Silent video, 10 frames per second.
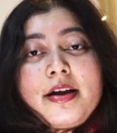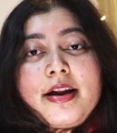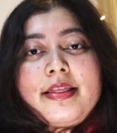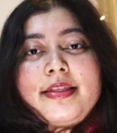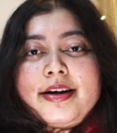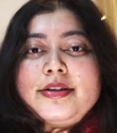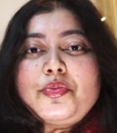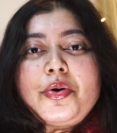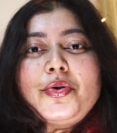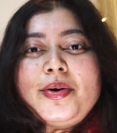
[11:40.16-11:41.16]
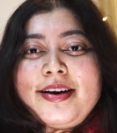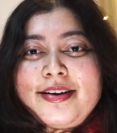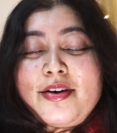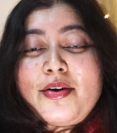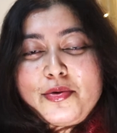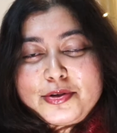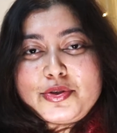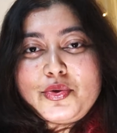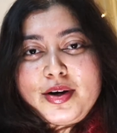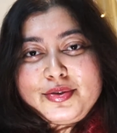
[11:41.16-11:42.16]
and that is why you are
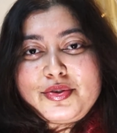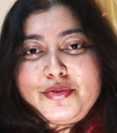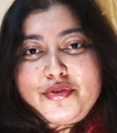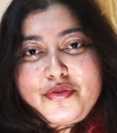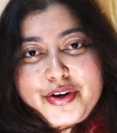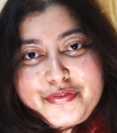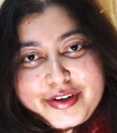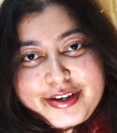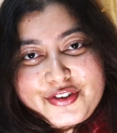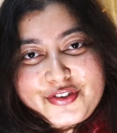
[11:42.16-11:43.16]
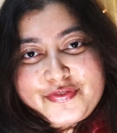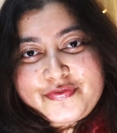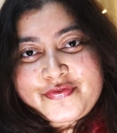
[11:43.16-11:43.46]
also asking for verification.